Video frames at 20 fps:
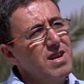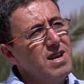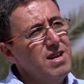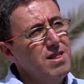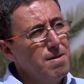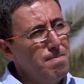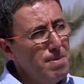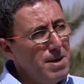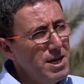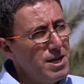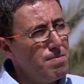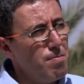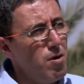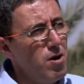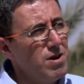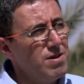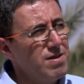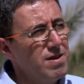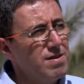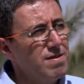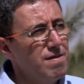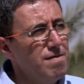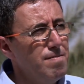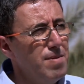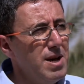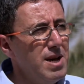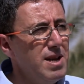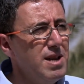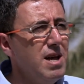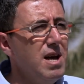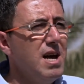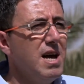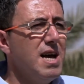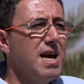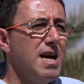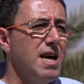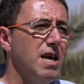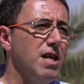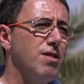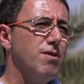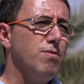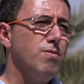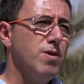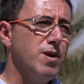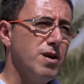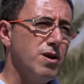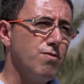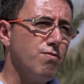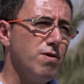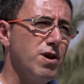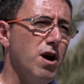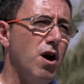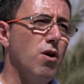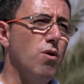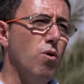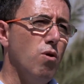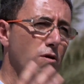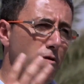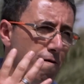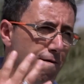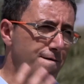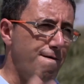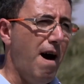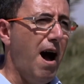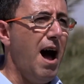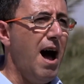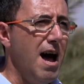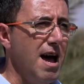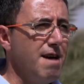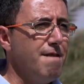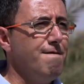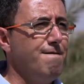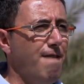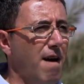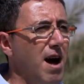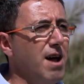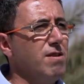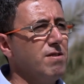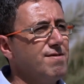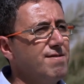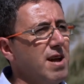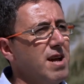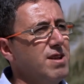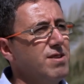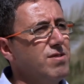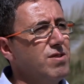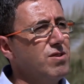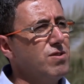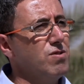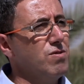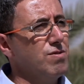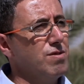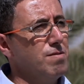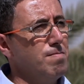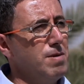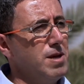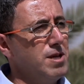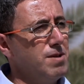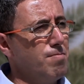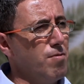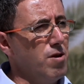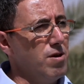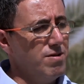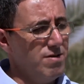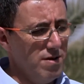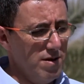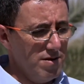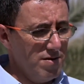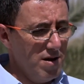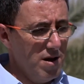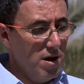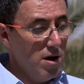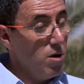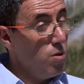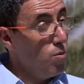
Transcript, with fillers: in the peace process have been either we agree on all five final status issues of the peace process,